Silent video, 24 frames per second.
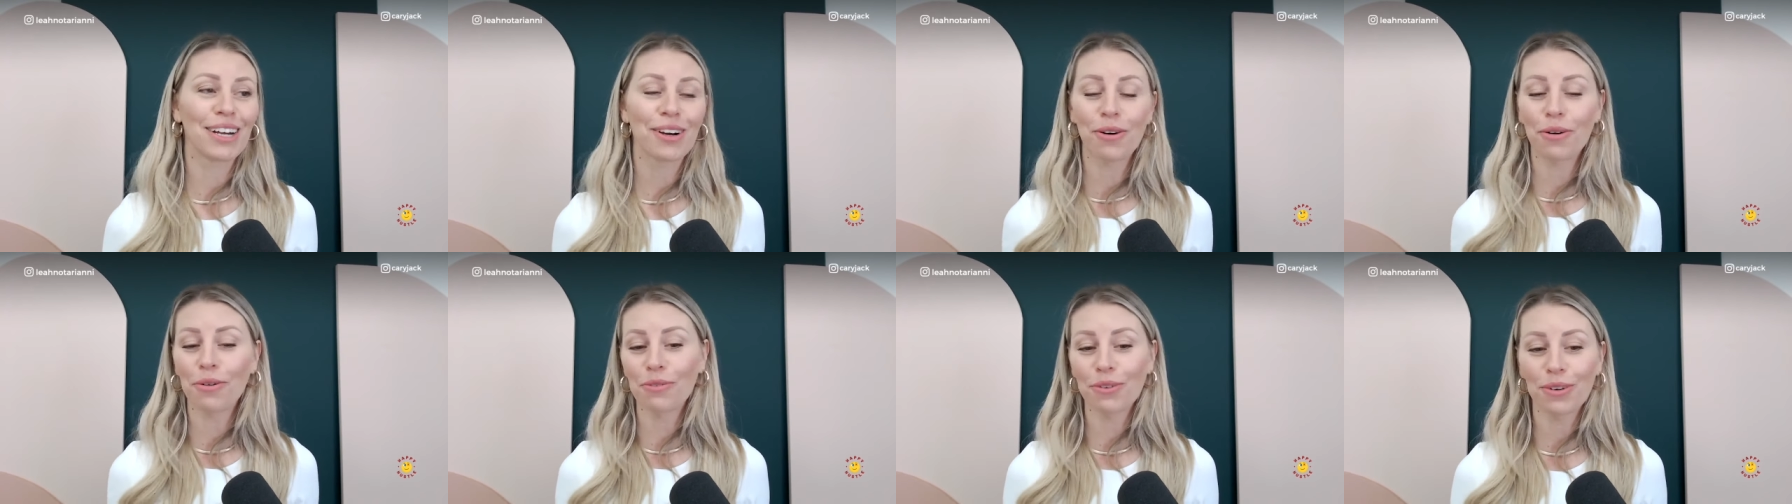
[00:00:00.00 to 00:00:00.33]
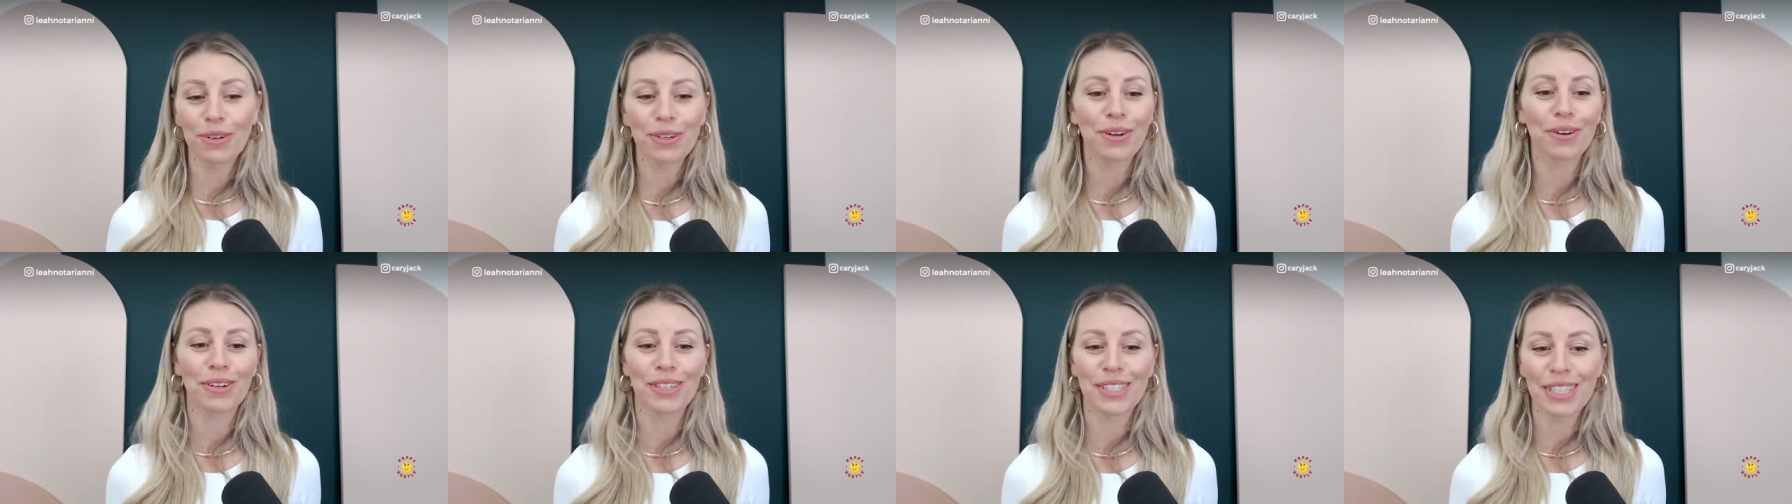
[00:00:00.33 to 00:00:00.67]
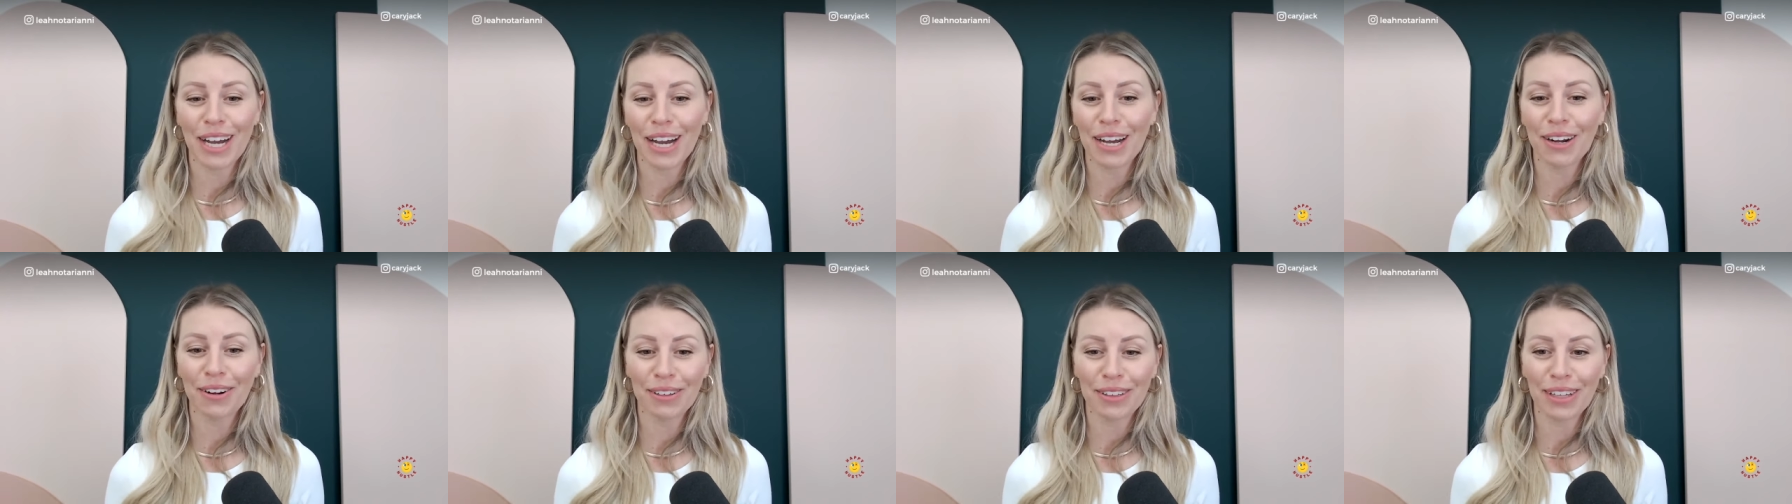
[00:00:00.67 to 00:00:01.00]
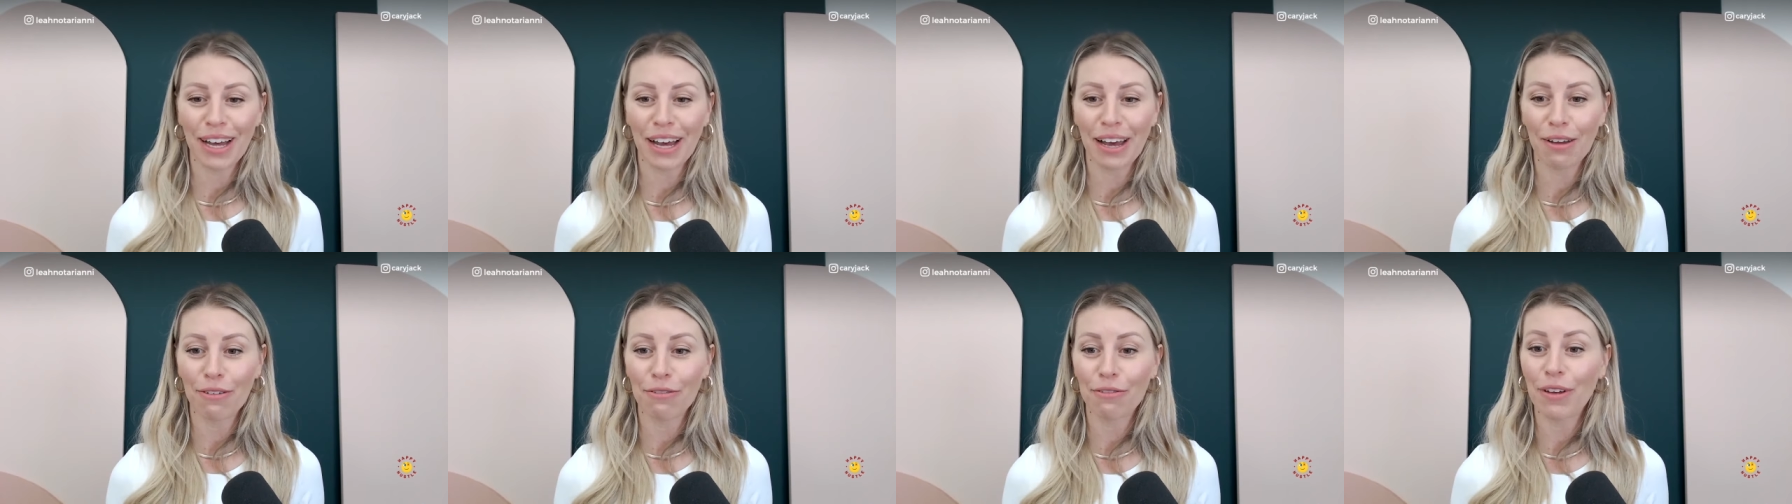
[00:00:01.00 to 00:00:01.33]
over your entire
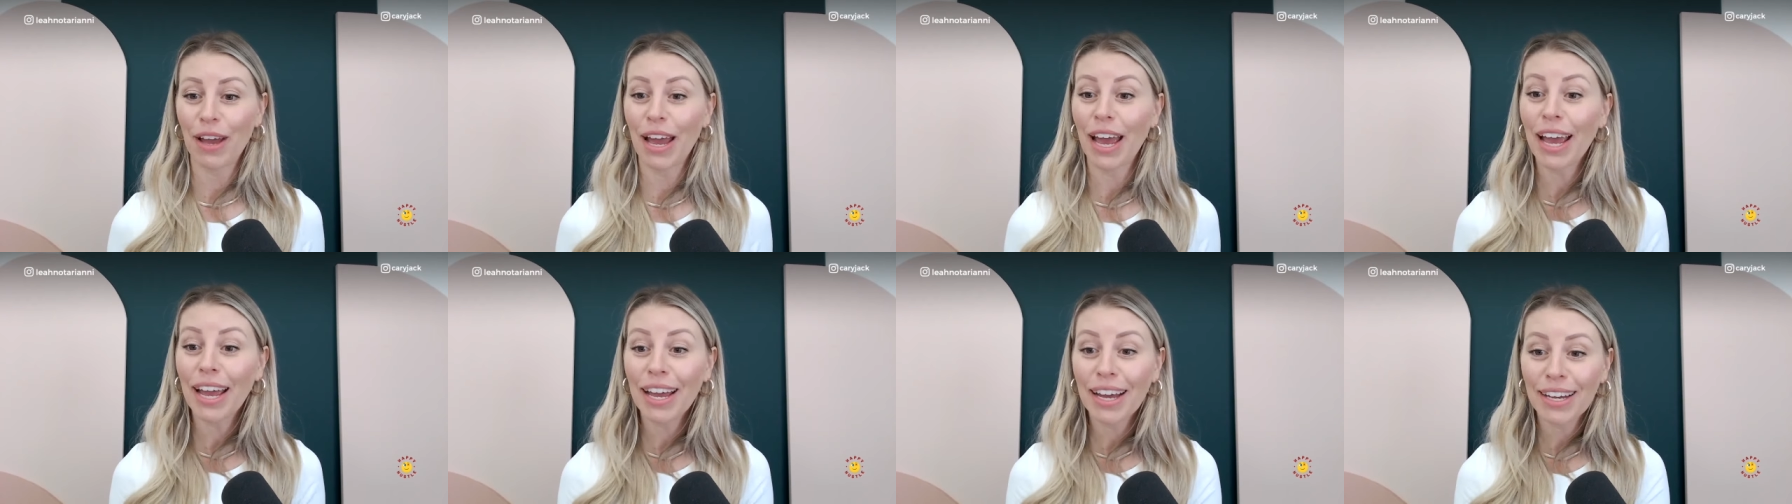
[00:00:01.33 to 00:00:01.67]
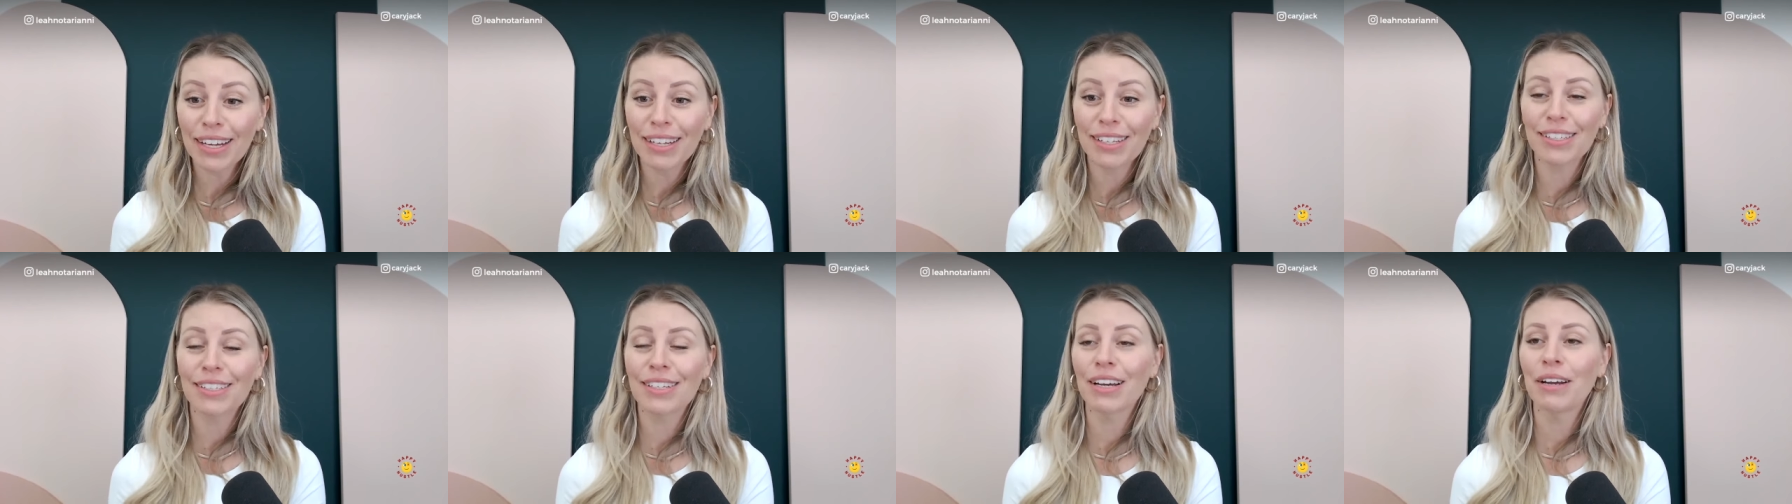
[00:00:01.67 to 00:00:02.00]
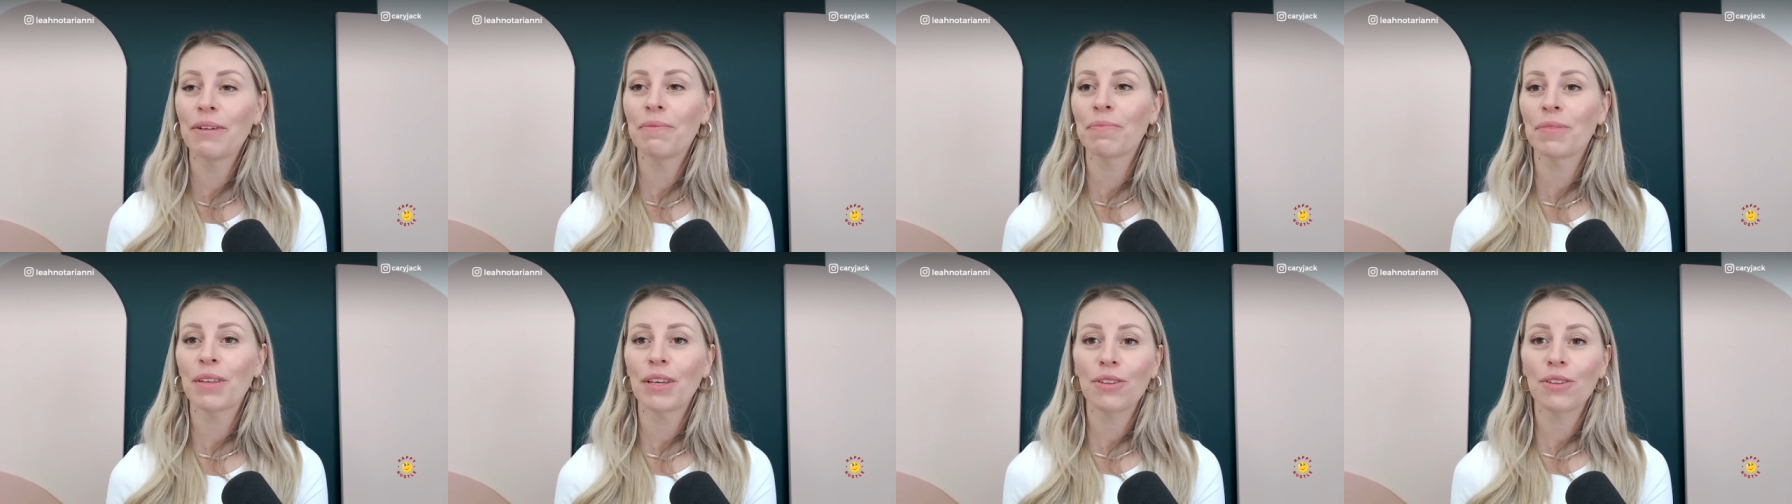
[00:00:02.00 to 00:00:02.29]
life. And